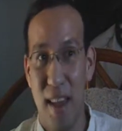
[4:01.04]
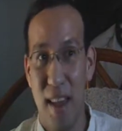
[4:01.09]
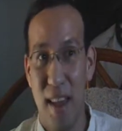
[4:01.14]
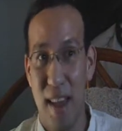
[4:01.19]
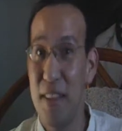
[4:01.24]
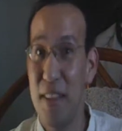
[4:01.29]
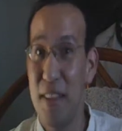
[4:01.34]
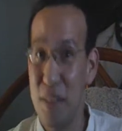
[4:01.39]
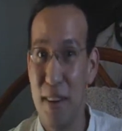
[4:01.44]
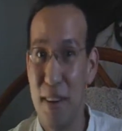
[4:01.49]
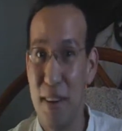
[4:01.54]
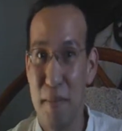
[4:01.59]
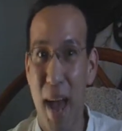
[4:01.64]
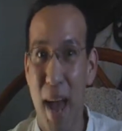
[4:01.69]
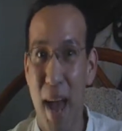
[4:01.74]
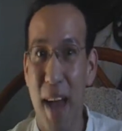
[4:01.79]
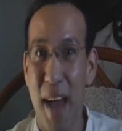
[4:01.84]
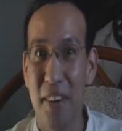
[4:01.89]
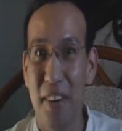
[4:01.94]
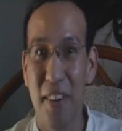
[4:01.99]
it's gonna
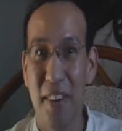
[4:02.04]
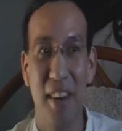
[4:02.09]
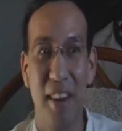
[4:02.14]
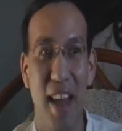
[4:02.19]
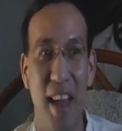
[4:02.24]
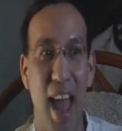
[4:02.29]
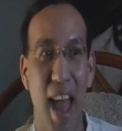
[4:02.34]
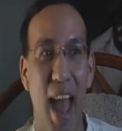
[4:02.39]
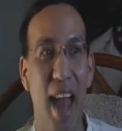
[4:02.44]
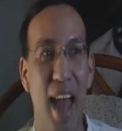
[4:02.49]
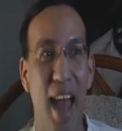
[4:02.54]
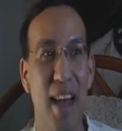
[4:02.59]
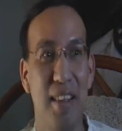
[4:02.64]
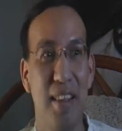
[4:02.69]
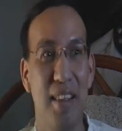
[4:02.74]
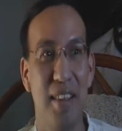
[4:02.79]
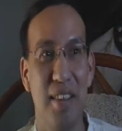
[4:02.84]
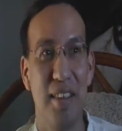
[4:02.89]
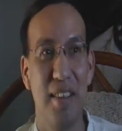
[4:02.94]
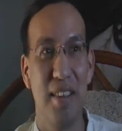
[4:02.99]
matter,
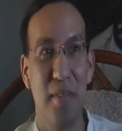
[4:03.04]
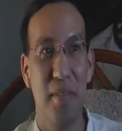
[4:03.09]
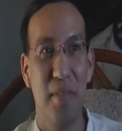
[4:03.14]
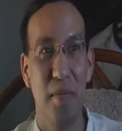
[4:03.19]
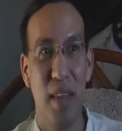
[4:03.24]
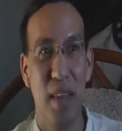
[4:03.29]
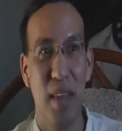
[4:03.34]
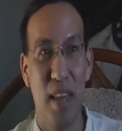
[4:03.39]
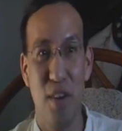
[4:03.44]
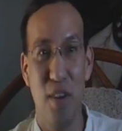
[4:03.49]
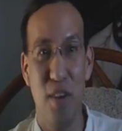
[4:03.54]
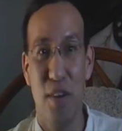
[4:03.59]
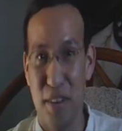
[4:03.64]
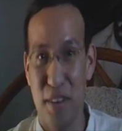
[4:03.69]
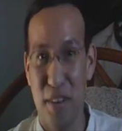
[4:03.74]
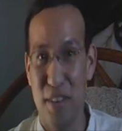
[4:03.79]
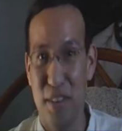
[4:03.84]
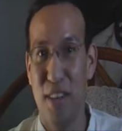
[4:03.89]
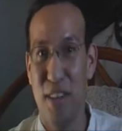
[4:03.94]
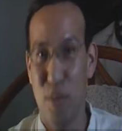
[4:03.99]
and you're
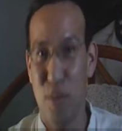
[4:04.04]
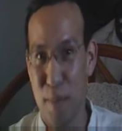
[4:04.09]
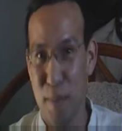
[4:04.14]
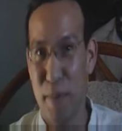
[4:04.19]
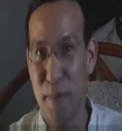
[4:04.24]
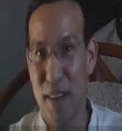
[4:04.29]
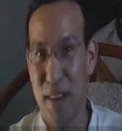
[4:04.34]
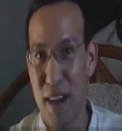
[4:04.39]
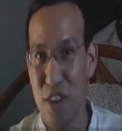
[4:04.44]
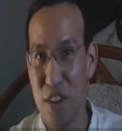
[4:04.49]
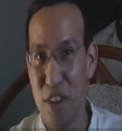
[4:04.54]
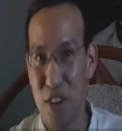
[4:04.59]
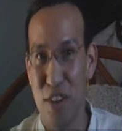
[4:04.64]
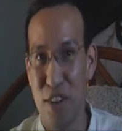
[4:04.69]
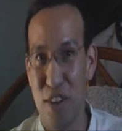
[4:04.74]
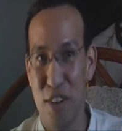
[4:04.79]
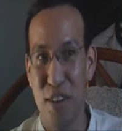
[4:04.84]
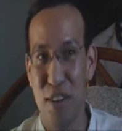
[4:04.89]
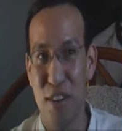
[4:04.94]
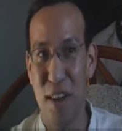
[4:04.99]
gonna see the
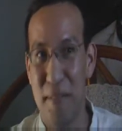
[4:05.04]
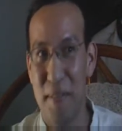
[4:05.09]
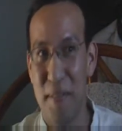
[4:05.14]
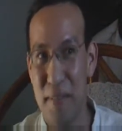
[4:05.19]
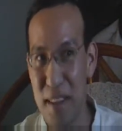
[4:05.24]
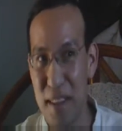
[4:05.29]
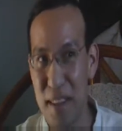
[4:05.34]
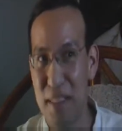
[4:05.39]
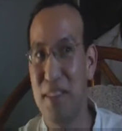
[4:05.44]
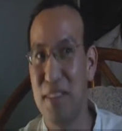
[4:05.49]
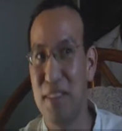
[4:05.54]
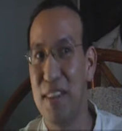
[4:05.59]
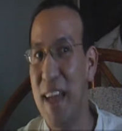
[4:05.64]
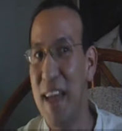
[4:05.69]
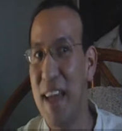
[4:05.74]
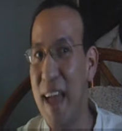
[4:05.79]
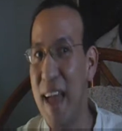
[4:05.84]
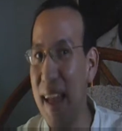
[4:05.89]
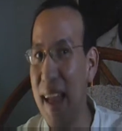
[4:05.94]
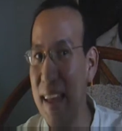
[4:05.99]
repercussions of this
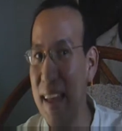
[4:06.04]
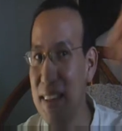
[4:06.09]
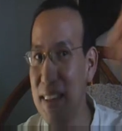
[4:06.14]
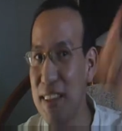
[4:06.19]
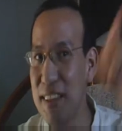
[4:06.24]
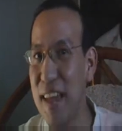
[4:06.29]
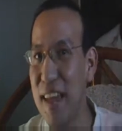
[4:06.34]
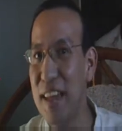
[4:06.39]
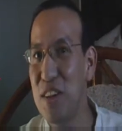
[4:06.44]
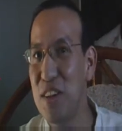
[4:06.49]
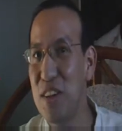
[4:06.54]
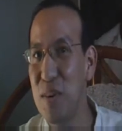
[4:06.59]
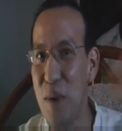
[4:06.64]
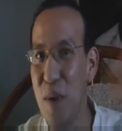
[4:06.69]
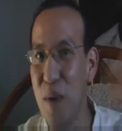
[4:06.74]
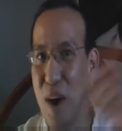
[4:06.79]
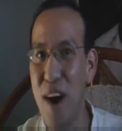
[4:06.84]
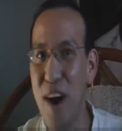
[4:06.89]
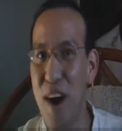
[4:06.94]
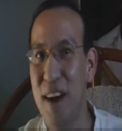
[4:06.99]

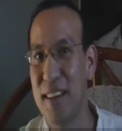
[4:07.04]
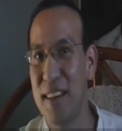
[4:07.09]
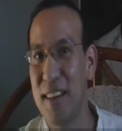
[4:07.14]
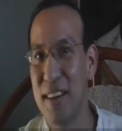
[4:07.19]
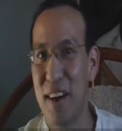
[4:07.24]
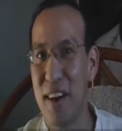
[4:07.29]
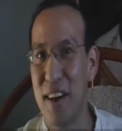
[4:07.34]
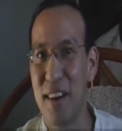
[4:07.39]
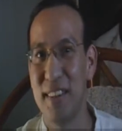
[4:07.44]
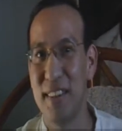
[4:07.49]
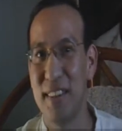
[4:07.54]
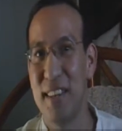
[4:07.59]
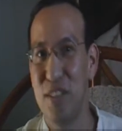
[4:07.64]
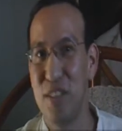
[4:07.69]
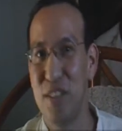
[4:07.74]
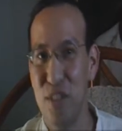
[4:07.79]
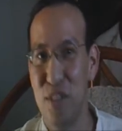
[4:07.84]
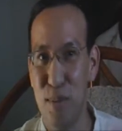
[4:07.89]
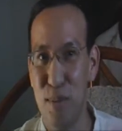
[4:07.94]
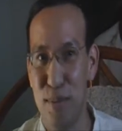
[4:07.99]
continue on and on
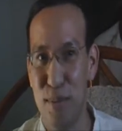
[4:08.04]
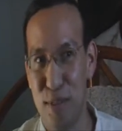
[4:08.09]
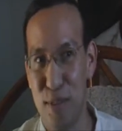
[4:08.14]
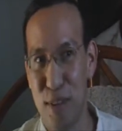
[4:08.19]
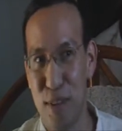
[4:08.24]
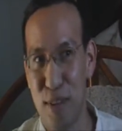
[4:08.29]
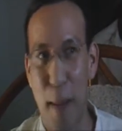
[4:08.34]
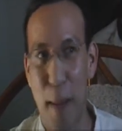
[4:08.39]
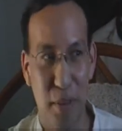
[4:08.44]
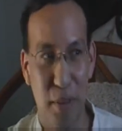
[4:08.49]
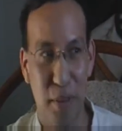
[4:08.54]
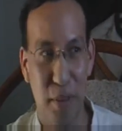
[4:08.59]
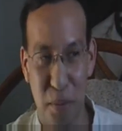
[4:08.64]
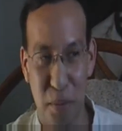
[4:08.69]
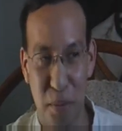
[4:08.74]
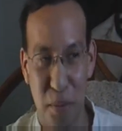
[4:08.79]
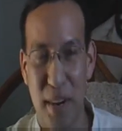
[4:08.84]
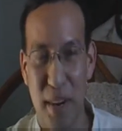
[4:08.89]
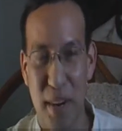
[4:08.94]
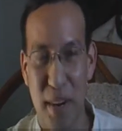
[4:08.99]
unless you stop it or
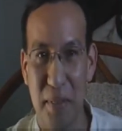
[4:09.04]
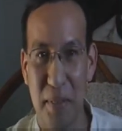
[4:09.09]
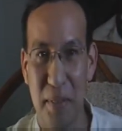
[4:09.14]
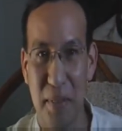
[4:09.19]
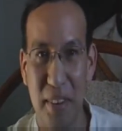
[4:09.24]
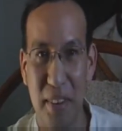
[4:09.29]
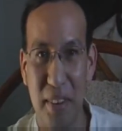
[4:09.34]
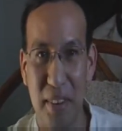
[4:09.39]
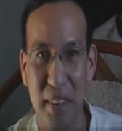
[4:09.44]
whatever.